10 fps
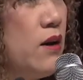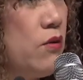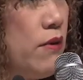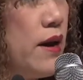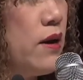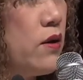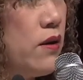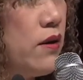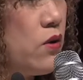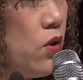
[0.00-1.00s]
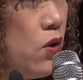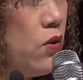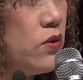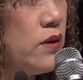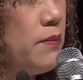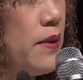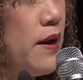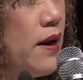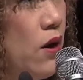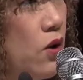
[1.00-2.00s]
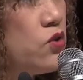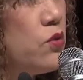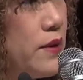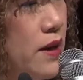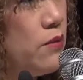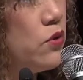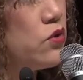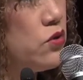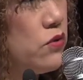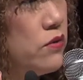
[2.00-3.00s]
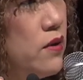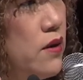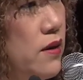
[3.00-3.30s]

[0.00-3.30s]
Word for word: great code, but also be able to